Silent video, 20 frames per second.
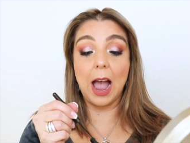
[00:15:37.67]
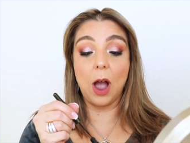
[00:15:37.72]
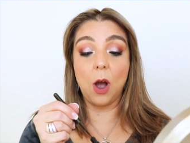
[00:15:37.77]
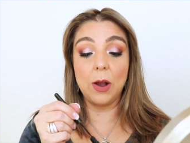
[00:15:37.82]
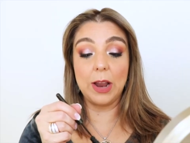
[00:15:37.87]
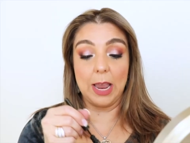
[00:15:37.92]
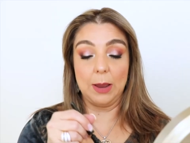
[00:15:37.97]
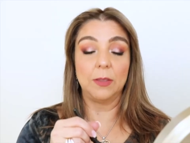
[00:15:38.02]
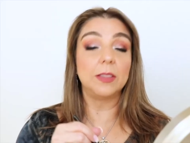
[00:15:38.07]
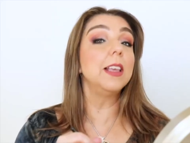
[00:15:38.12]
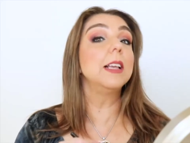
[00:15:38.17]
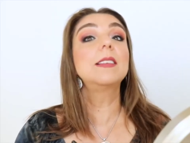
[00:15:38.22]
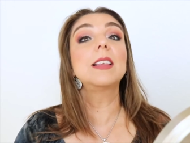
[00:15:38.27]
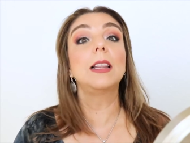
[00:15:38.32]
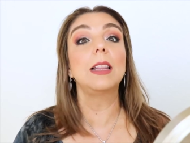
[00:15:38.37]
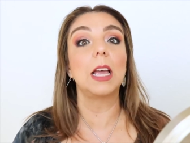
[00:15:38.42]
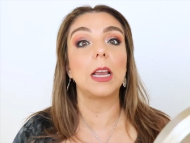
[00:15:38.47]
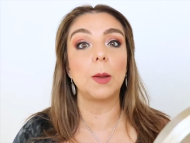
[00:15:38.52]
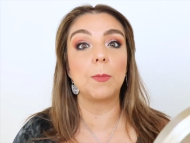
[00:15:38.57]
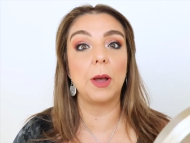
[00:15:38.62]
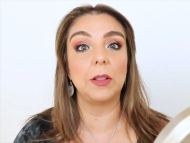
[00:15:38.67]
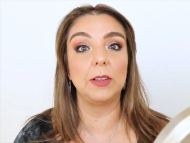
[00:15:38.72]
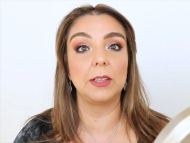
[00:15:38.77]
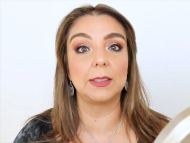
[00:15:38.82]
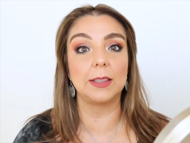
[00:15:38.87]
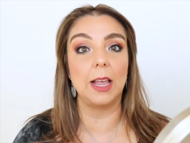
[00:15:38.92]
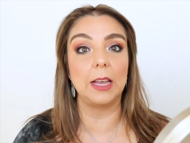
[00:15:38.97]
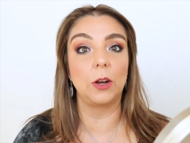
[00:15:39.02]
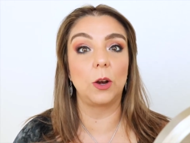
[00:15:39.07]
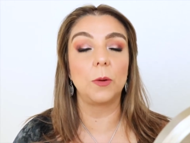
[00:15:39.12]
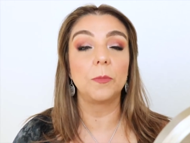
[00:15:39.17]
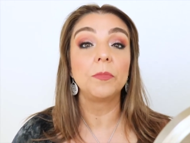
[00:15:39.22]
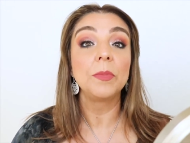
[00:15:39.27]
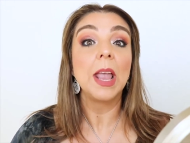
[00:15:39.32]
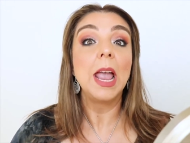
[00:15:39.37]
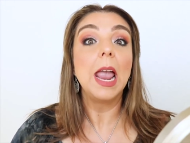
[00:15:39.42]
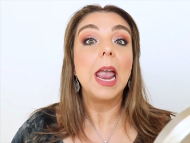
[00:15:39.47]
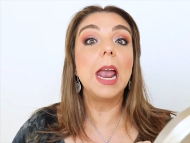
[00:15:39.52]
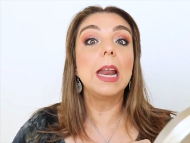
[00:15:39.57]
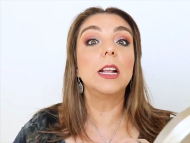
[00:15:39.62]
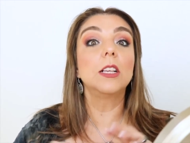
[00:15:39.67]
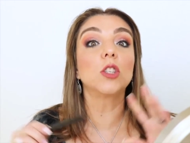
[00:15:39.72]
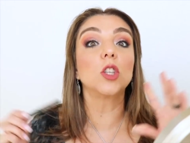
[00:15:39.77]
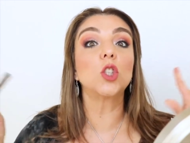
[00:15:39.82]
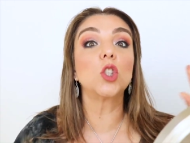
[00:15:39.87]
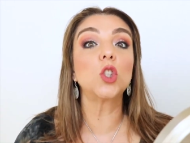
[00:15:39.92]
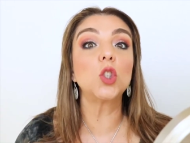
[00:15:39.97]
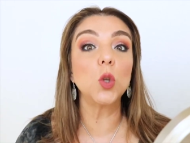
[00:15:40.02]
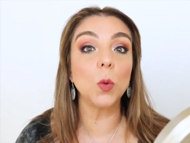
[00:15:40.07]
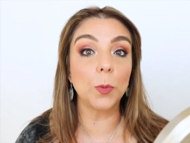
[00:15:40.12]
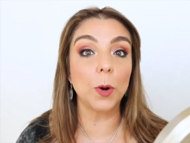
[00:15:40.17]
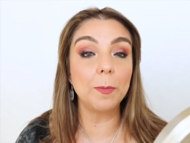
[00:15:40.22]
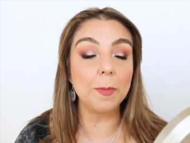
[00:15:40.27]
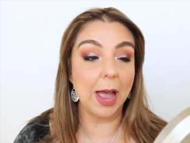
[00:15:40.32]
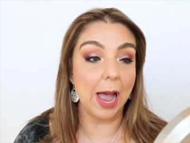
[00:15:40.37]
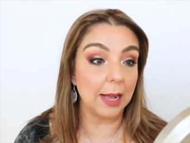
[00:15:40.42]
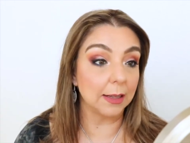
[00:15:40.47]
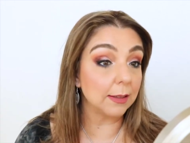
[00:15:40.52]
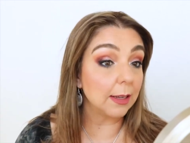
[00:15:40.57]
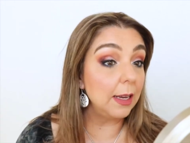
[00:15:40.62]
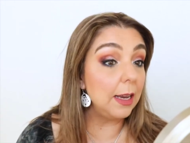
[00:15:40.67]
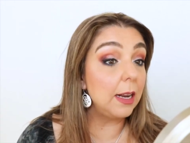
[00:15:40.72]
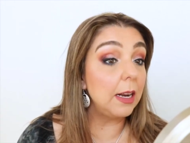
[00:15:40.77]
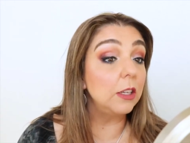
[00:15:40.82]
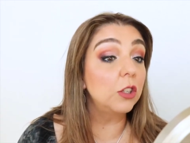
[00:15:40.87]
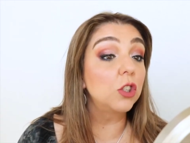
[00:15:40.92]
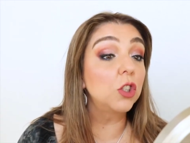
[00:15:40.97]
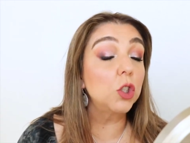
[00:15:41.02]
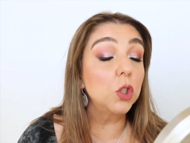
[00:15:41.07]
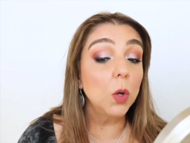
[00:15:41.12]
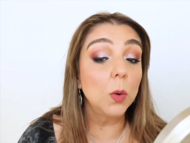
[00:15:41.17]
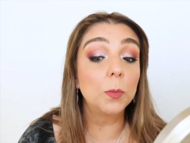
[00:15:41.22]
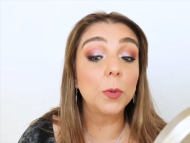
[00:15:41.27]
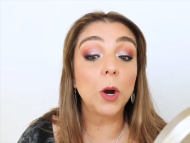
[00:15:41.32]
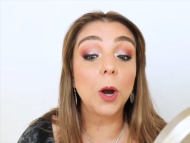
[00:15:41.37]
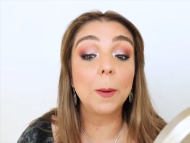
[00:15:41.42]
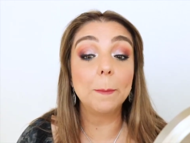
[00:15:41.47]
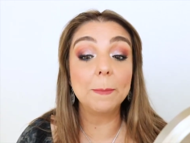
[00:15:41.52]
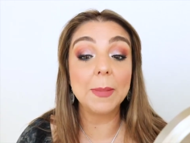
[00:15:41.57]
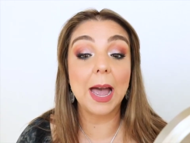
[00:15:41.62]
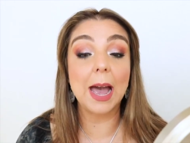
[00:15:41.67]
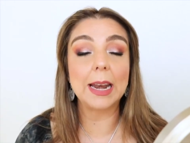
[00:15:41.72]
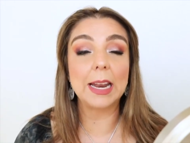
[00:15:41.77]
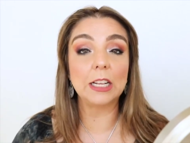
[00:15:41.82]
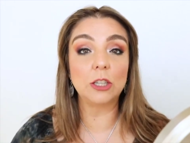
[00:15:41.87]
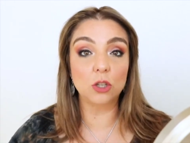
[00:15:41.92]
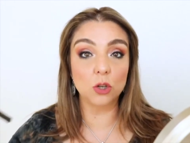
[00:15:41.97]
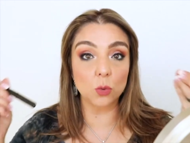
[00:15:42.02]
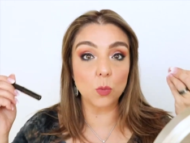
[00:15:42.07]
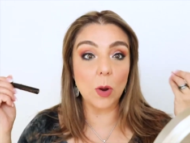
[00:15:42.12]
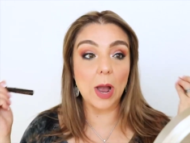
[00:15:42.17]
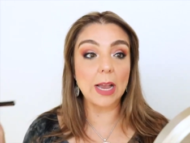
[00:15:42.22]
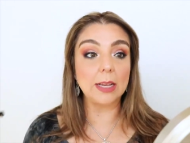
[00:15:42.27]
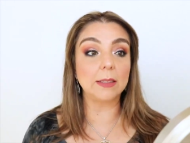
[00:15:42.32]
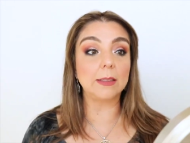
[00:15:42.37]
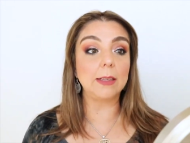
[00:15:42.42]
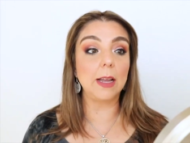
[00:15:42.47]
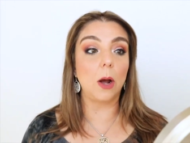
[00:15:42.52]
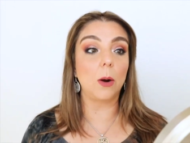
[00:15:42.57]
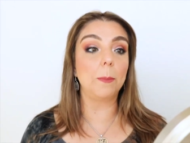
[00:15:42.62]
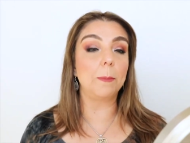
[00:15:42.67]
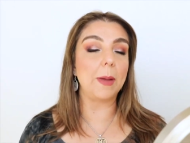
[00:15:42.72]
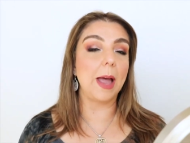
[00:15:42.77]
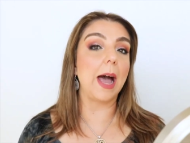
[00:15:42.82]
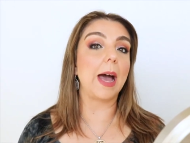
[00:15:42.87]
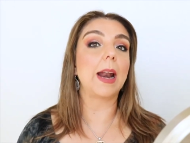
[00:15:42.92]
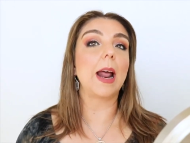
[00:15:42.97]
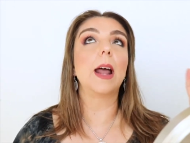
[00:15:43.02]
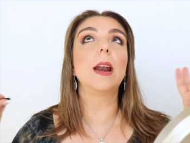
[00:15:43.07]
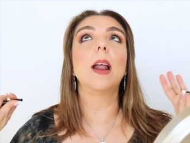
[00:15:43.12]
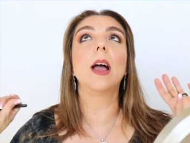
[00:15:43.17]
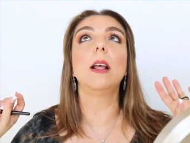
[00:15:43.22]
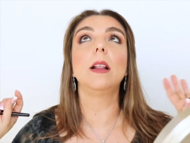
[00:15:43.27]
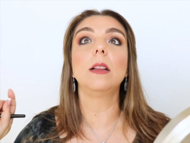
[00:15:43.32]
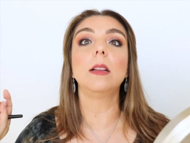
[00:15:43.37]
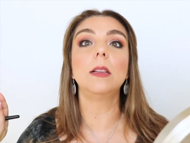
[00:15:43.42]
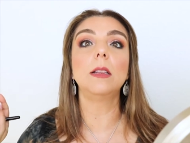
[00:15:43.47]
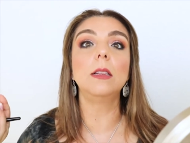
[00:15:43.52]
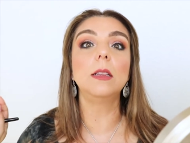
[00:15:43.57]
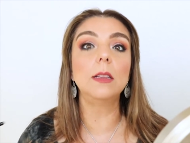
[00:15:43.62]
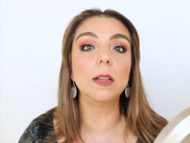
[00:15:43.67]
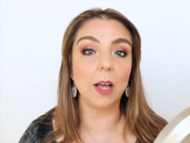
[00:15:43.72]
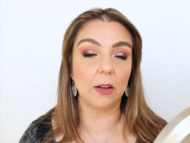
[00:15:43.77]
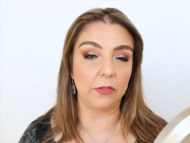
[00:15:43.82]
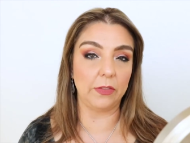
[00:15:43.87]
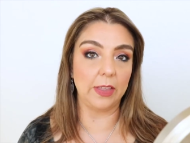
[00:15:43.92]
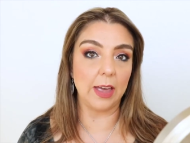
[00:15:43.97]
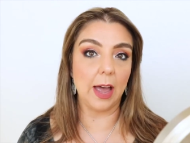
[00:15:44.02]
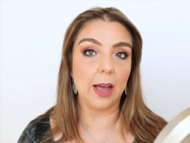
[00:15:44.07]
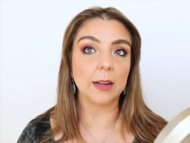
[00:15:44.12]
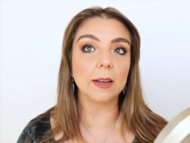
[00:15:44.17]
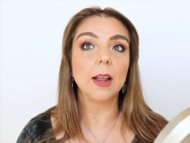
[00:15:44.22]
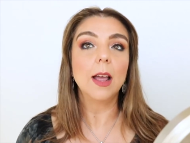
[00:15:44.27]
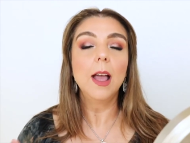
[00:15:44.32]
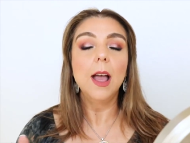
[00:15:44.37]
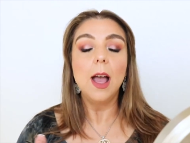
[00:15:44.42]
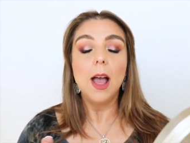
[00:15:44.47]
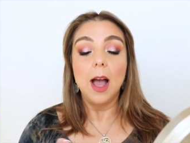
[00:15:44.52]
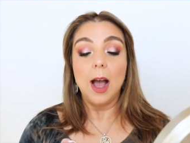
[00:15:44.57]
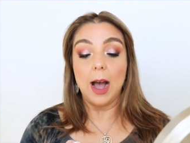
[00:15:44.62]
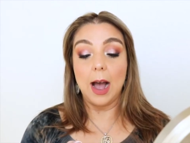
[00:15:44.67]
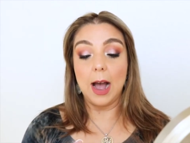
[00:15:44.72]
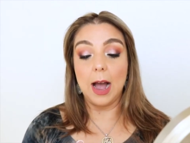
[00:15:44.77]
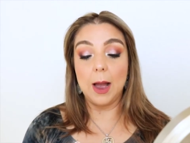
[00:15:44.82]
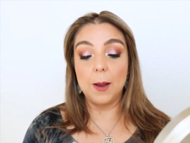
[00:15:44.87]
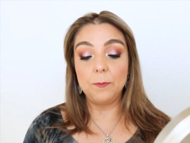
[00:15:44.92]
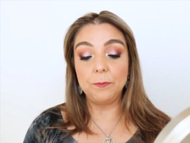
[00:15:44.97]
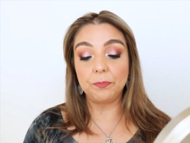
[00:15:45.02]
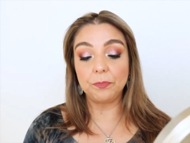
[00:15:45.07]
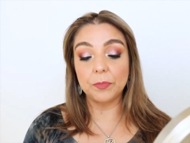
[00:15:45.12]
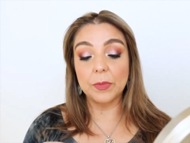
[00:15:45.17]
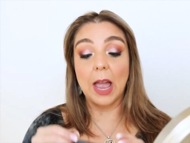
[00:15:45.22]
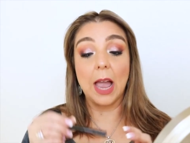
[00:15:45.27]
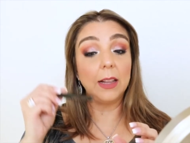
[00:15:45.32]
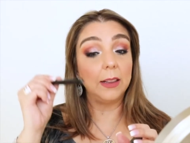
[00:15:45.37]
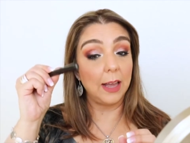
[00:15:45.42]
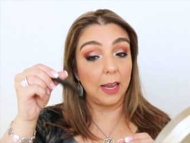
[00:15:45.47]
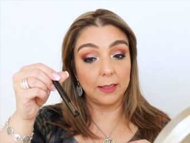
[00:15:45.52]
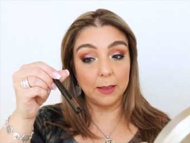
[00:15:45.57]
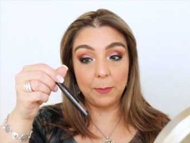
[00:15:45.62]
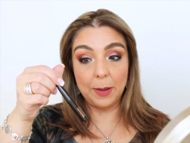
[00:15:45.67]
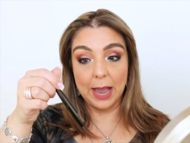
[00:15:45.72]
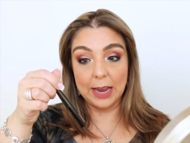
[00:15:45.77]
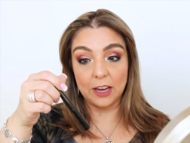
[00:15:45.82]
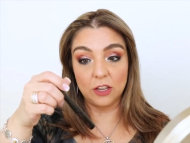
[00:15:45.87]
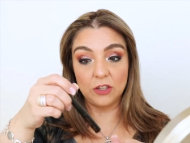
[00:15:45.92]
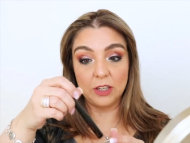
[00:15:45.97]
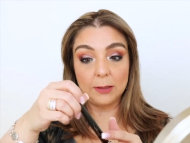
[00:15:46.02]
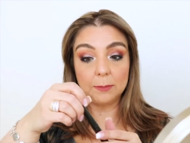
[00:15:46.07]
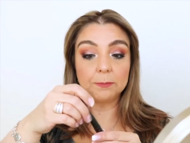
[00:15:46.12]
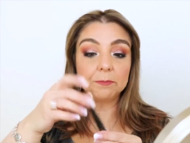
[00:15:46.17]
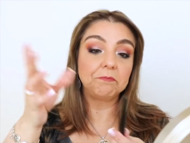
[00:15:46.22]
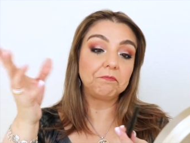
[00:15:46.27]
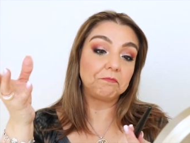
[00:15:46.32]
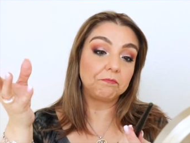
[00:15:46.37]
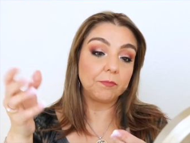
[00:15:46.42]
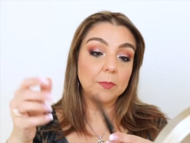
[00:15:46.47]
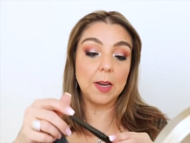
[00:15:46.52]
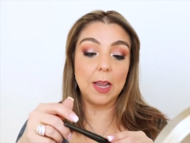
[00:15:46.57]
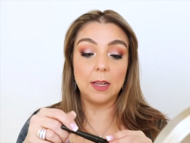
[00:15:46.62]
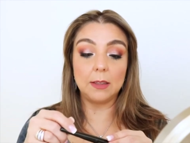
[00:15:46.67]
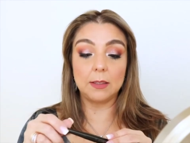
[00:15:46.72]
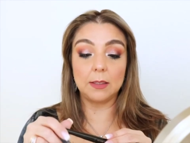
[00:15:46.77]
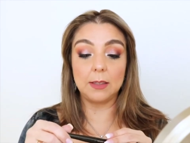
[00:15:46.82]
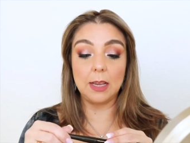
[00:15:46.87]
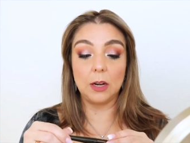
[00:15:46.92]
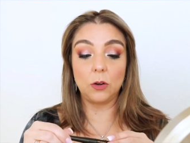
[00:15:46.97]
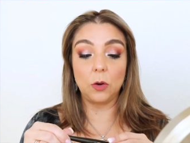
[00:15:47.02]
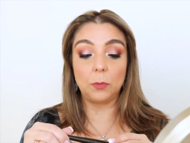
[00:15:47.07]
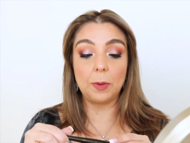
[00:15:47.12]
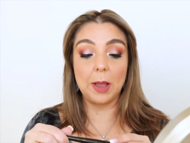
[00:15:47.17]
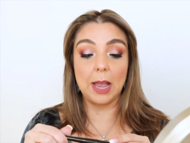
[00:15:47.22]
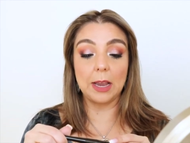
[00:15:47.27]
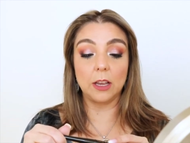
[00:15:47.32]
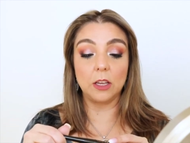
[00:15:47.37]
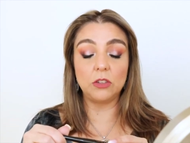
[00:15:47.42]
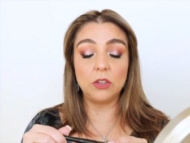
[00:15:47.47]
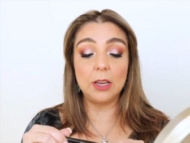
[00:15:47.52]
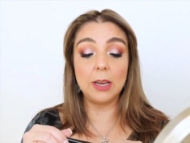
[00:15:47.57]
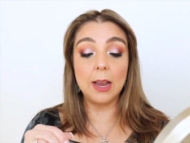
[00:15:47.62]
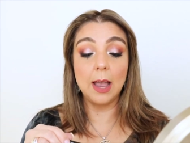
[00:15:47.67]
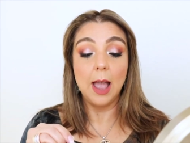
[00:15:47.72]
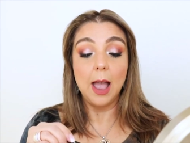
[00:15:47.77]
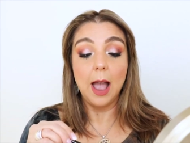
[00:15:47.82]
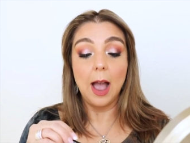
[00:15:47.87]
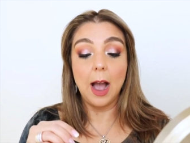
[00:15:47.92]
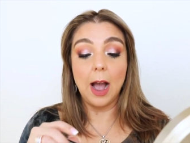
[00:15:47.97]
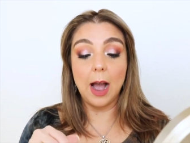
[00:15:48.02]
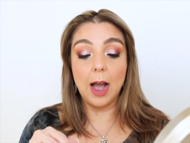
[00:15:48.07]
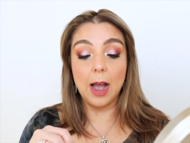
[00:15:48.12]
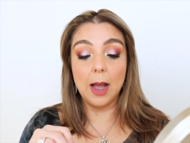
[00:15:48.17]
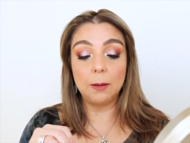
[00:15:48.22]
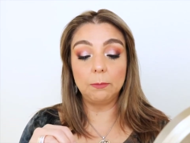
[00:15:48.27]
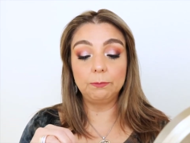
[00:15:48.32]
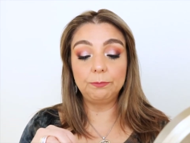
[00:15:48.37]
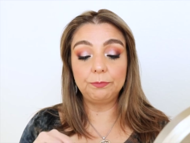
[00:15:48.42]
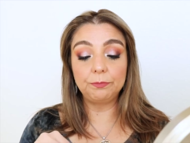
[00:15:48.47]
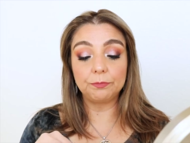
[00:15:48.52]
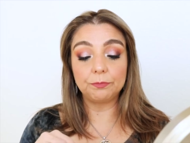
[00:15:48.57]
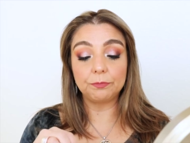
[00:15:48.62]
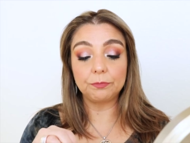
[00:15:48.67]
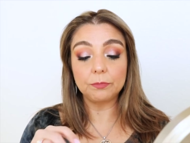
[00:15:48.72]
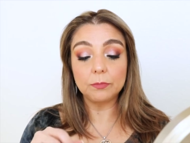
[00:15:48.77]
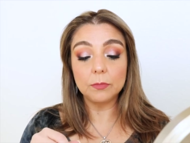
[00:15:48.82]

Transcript: Okay, things I like about this liner. It is super matte. It is super matte. It dries down matte and I love that. Um, I like the packaging. It's standard packaging. Um,